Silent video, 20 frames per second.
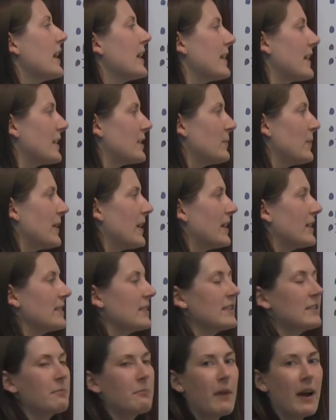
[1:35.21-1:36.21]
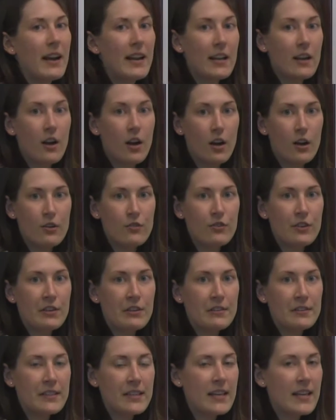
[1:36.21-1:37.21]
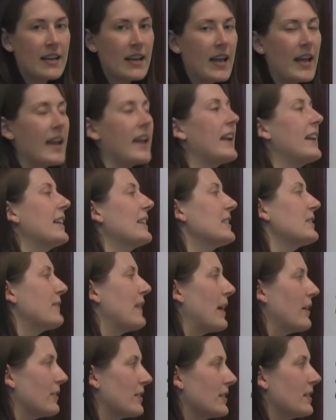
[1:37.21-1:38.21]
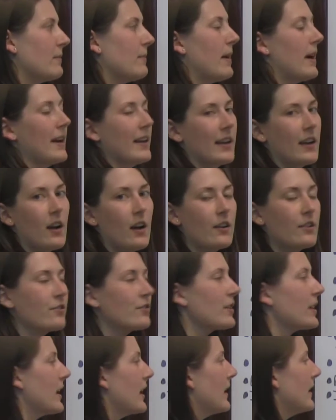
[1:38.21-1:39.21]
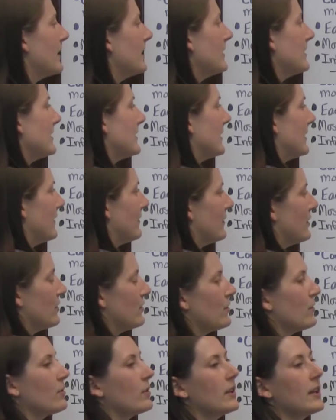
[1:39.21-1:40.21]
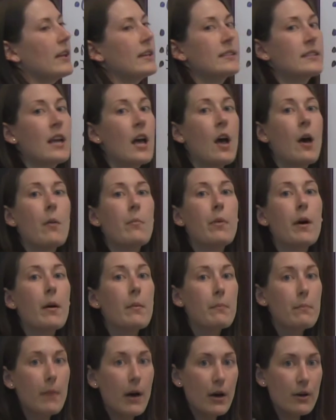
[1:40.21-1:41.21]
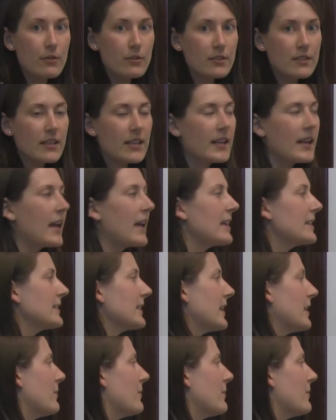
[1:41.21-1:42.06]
that's because it's mitochondrial DNA and it's found in the mitochondria instead of the nucleus. But most DNA is